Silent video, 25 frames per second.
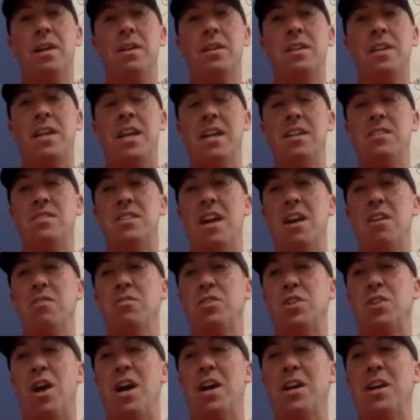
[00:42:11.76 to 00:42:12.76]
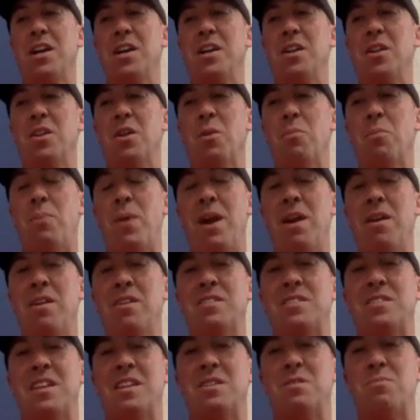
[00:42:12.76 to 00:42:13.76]
kids aren't talking to their
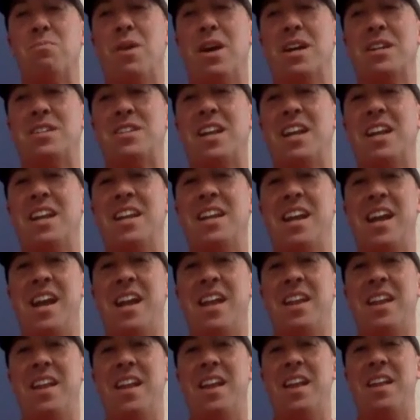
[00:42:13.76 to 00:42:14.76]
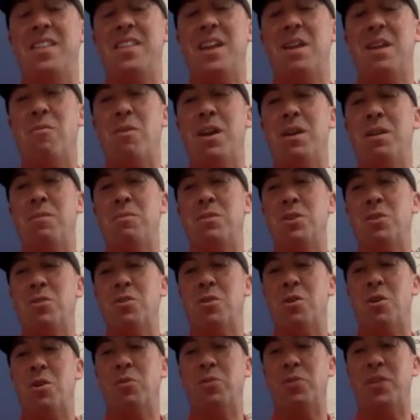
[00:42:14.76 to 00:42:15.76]
parents as much, and they want to do
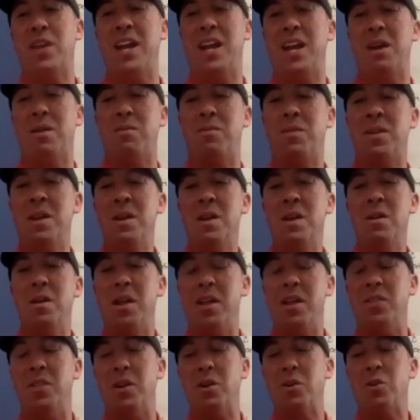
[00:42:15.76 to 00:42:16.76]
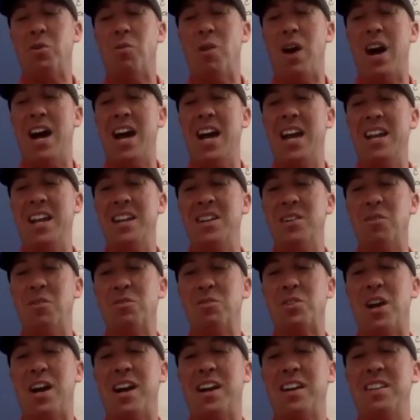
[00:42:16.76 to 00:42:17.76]
their own thing, and they're quiet and don't
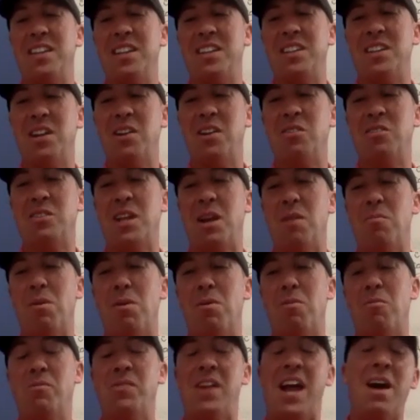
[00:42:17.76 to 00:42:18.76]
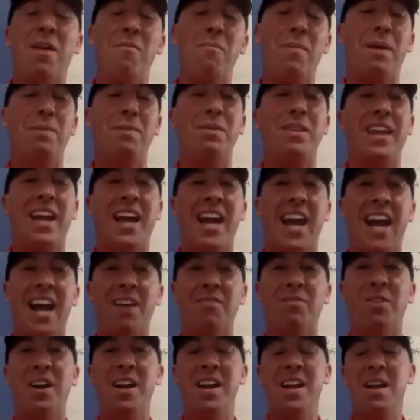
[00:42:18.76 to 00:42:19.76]
talk at the dinner table. Now maybe they
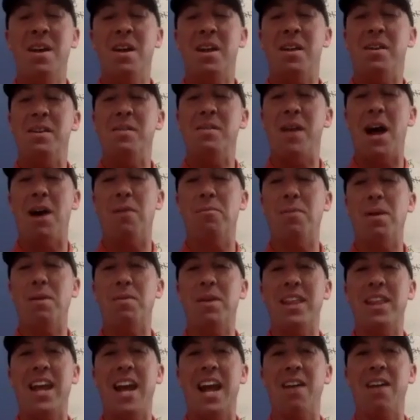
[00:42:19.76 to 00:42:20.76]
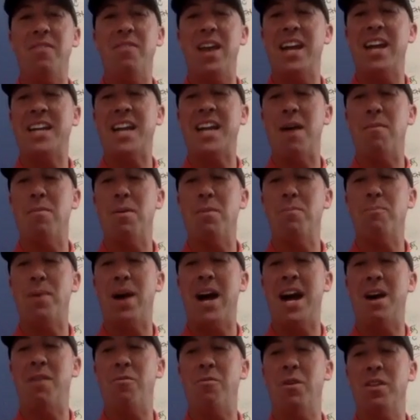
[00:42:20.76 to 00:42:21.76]
have that common
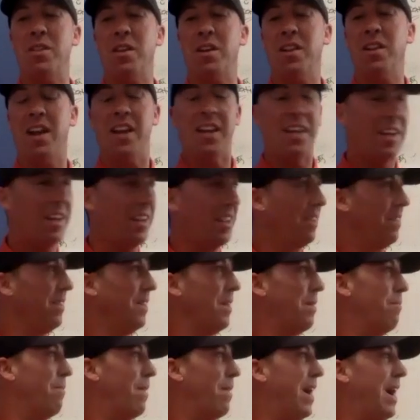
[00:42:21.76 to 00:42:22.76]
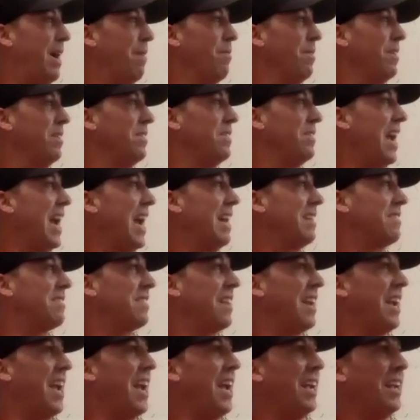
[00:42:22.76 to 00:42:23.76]
bond where they're like, the mom and dad's
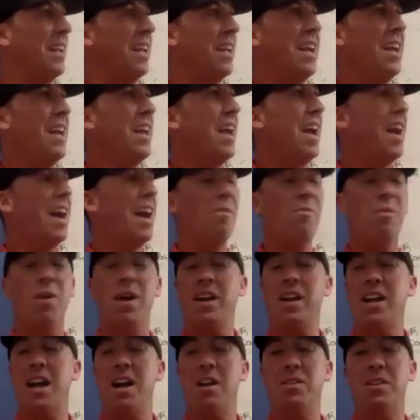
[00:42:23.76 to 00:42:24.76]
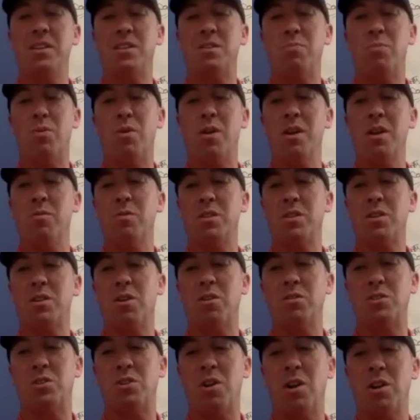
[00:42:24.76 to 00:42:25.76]
like, hey, that workout this morning with
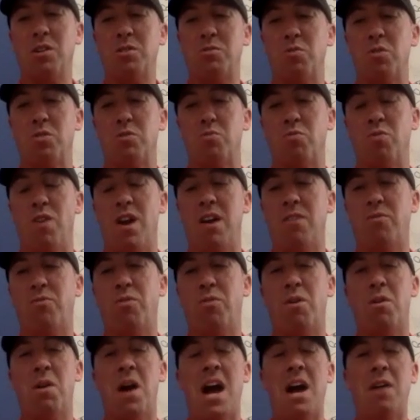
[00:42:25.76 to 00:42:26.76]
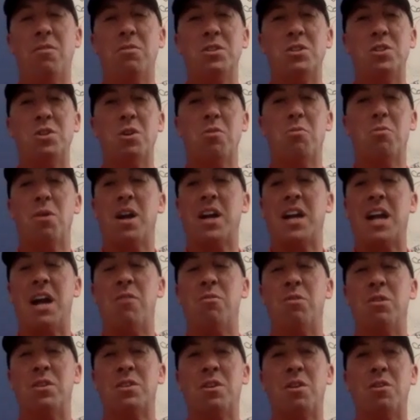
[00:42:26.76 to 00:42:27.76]
Coach Kurtz was rough. Well, how was your workout
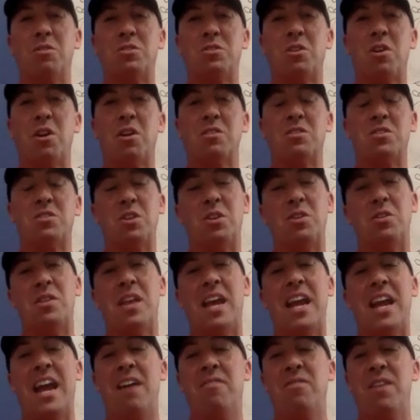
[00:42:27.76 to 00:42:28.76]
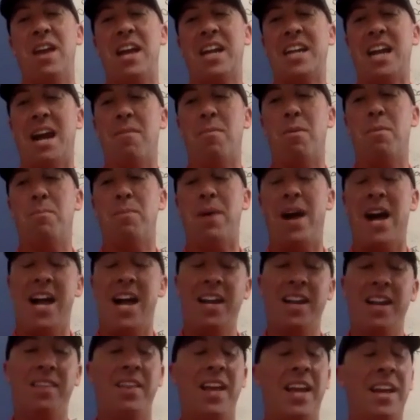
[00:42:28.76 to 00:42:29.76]
with Coach Kurtz? So they have that common
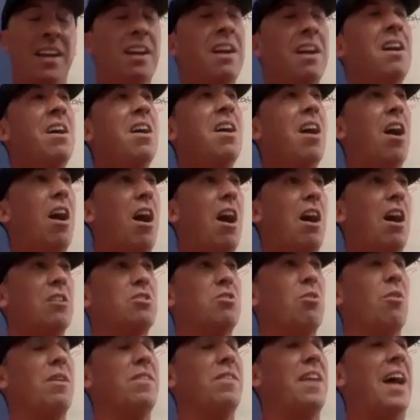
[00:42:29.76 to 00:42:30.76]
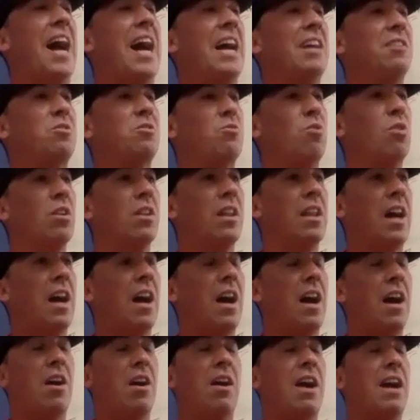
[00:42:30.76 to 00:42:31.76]
bond. And then also at the high school
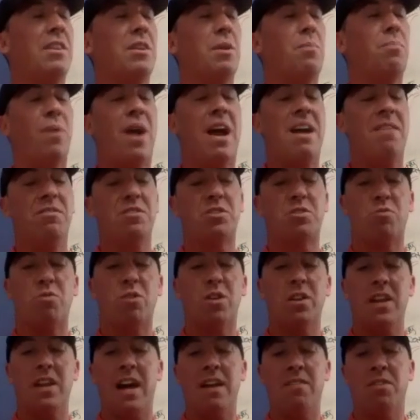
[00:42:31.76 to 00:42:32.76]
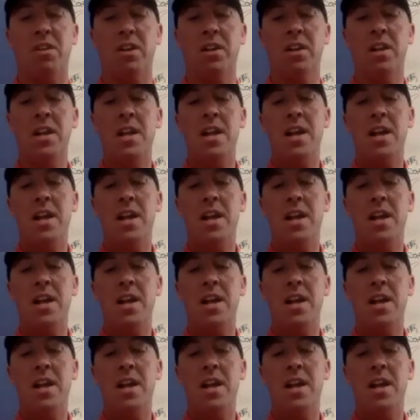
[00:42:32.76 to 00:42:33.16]
or at the private school level,